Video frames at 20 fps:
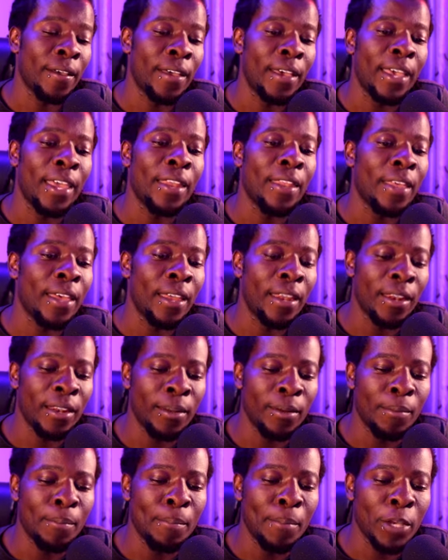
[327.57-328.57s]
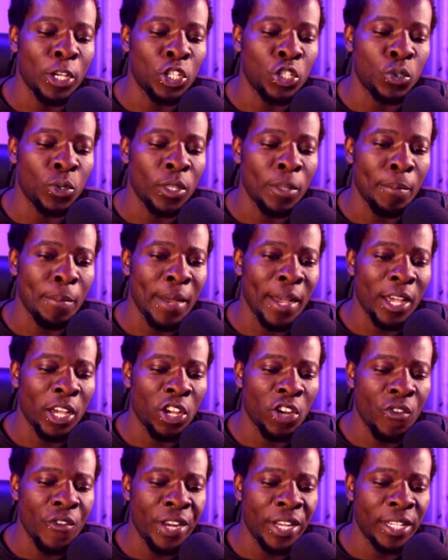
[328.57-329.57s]
and then make sure the
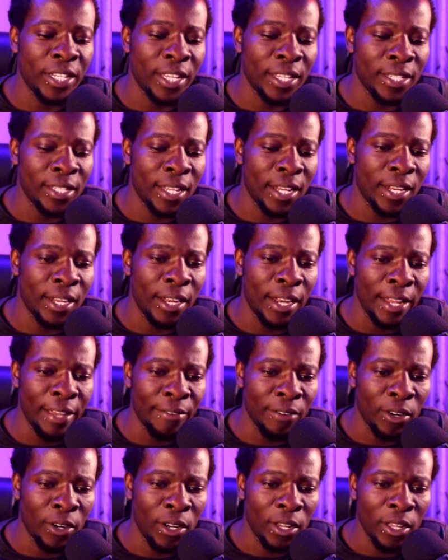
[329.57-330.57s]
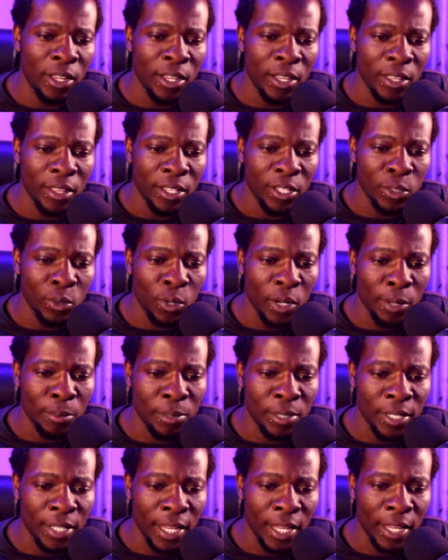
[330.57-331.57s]
market retests that level. This is what I'm
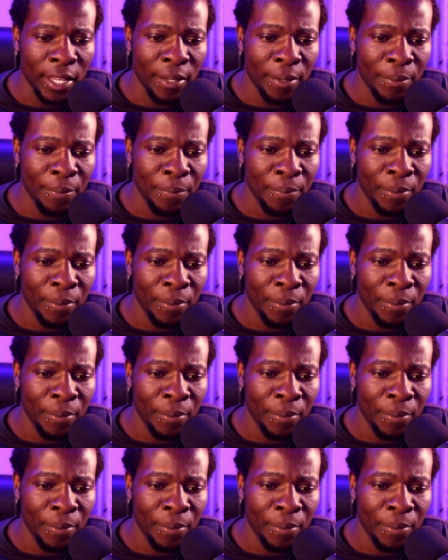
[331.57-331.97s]
saying.